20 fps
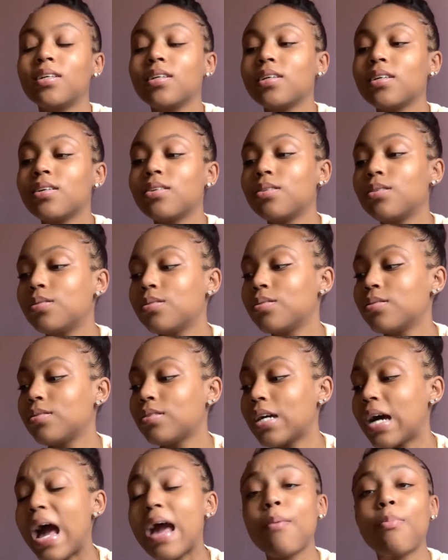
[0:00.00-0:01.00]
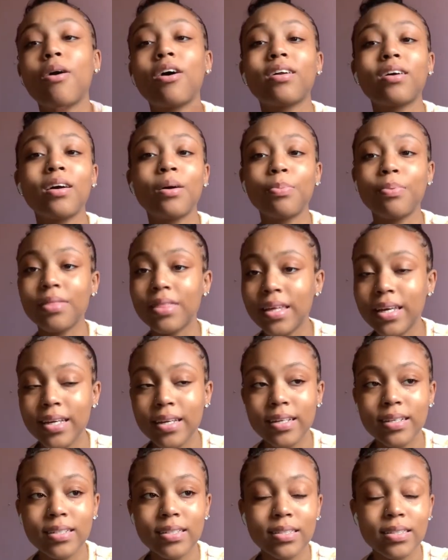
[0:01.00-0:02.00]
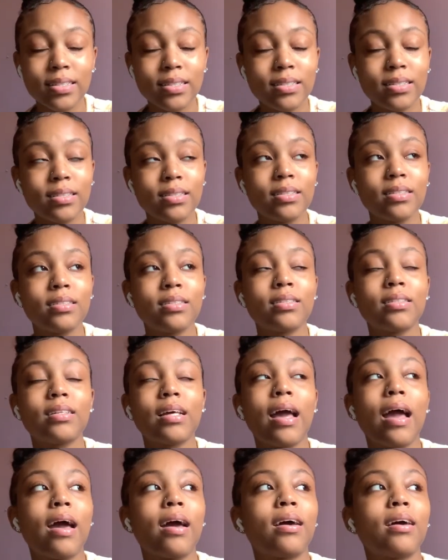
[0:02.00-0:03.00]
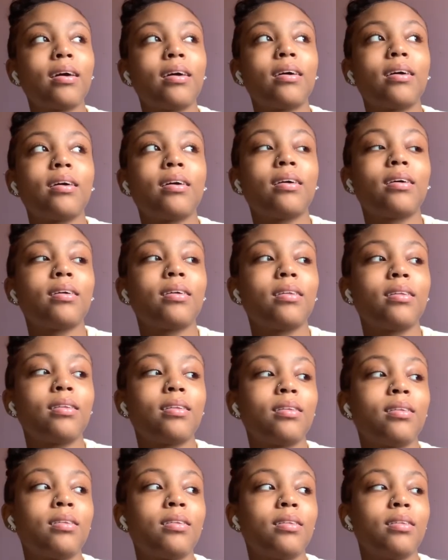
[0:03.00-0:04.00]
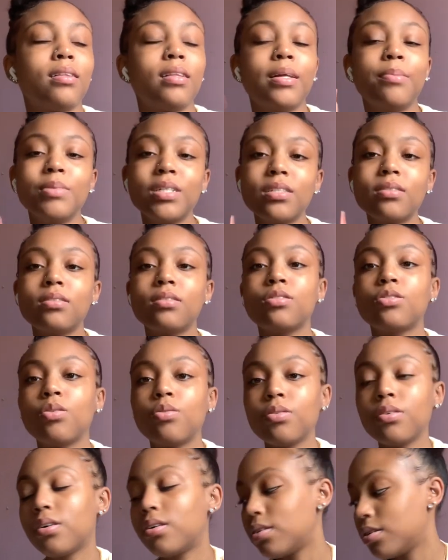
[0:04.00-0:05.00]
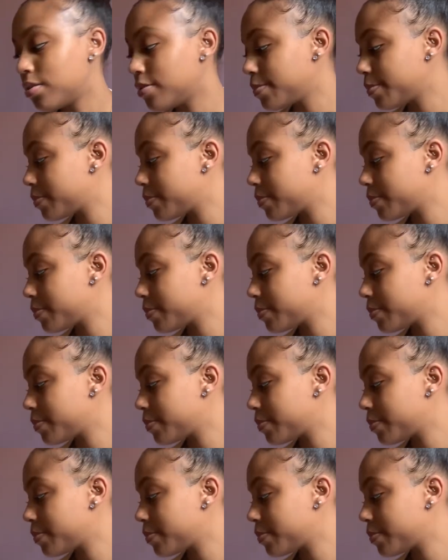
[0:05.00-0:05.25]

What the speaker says: You know, I bought a couple things, and let me just show y'all.